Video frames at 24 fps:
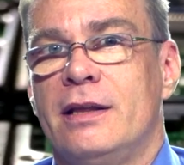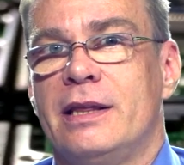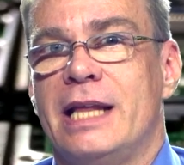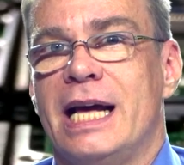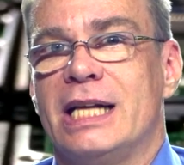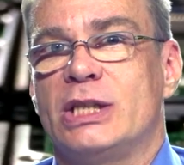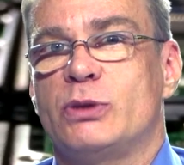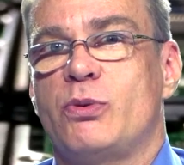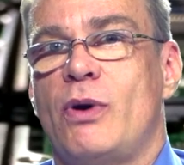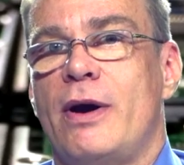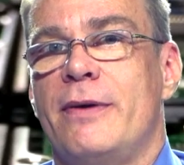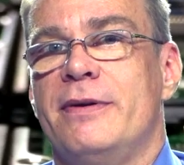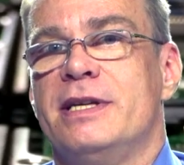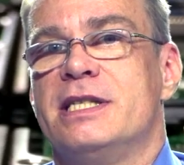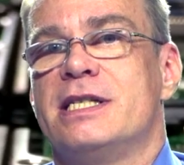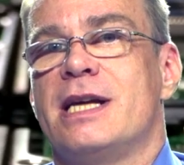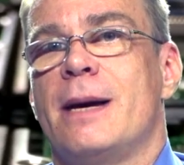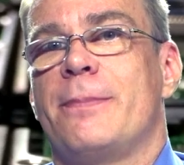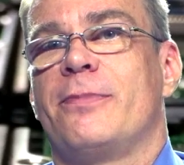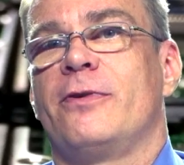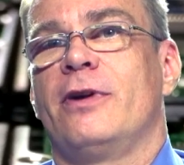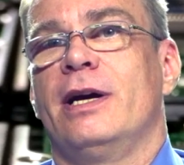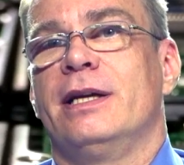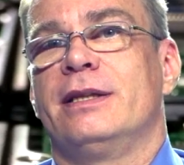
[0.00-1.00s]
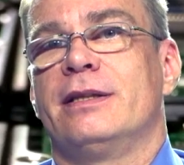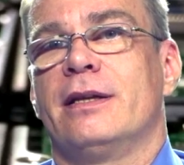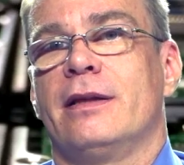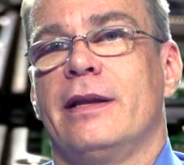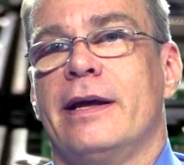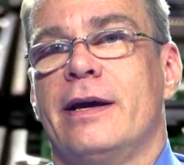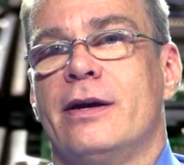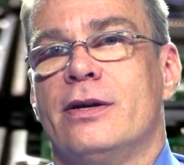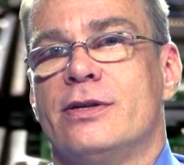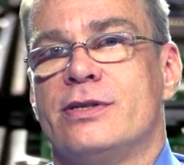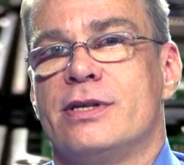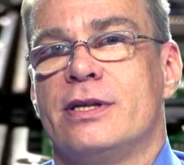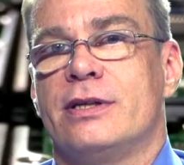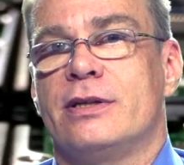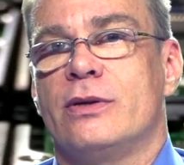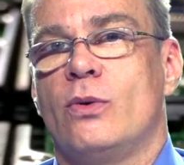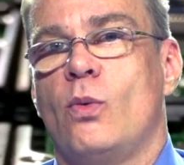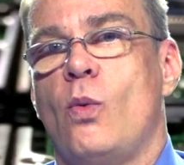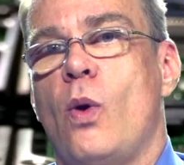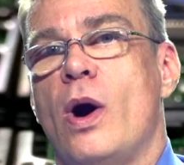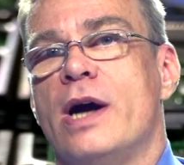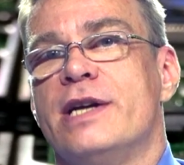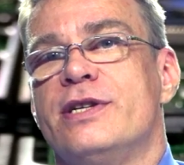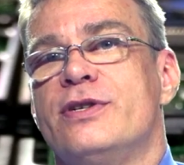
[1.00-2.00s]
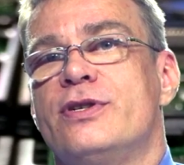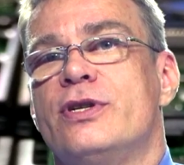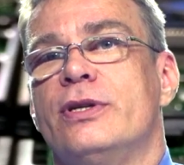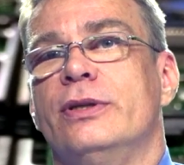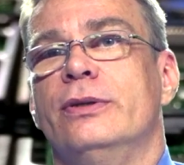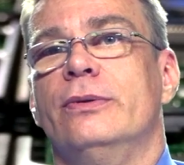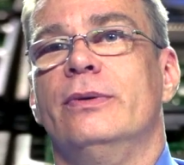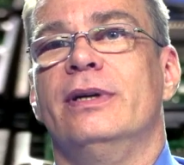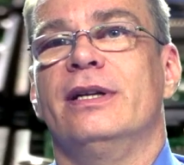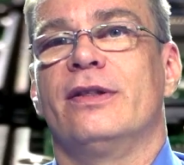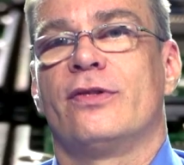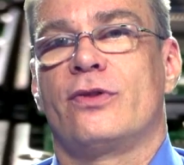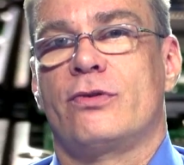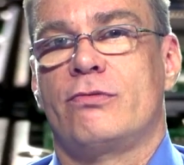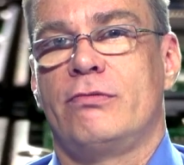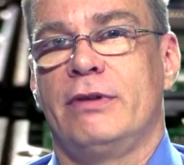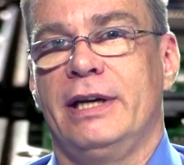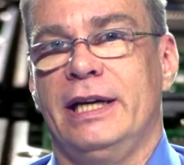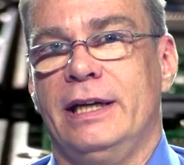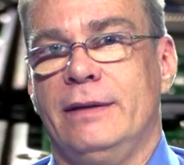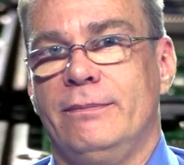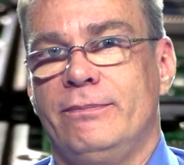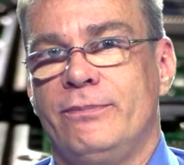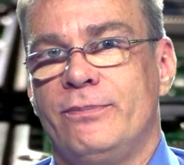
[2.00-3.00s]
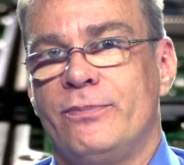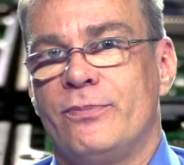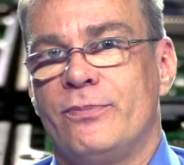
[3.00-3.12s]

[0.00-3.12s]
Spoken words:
That's why we separate the layers into 1, 2, and 3.